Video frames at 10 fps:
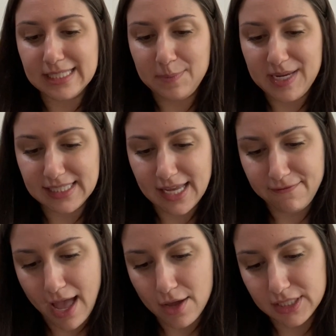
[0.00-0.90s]
piece I
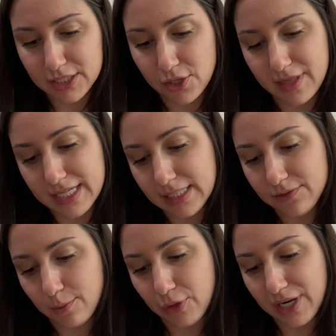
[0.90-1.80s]
found, so this is
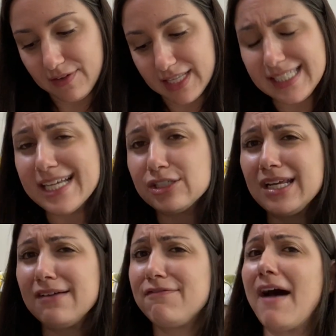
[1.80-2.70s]
from Old Navy. This is actually
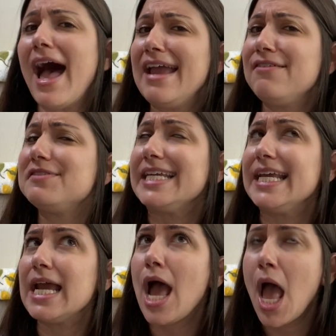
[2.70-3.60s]
a
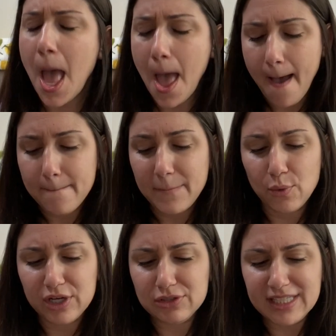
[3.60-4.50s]
5T, but
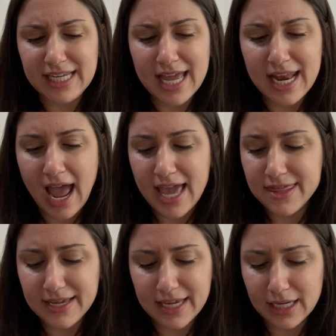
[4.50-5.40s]
when you see it, I
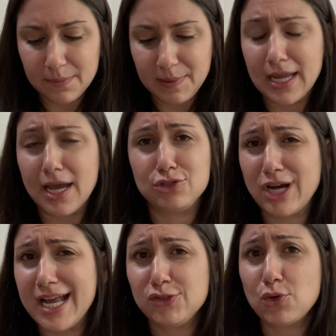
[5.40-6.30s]
think it could be a
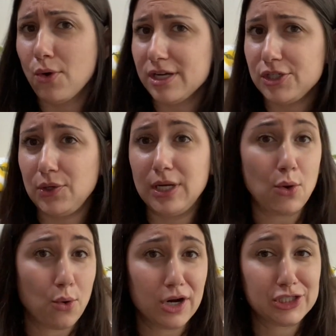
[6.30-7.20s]
dress or a tunic
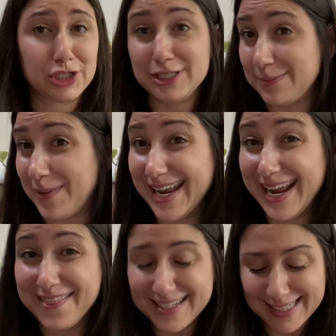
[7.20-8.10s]
or a shirt, depending
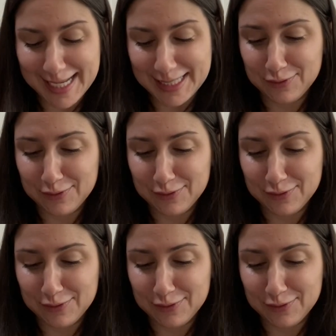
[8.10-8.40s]
on the size of your